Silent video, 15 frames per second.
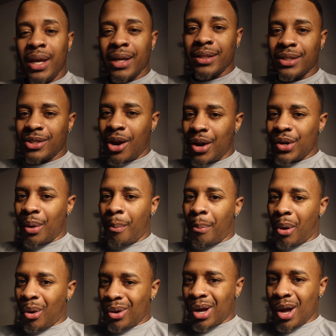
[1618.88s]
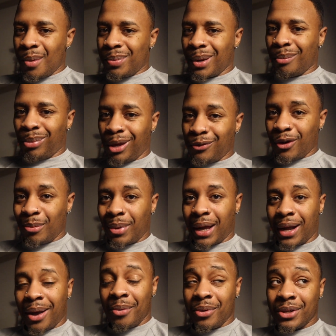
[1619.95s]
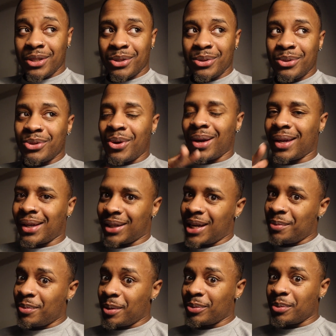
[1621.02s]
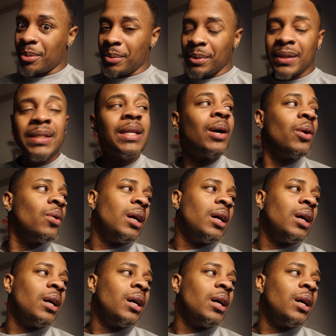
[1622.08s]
it's starting to bulk up and beef up like I wanted to, so I gotta keep up the memento.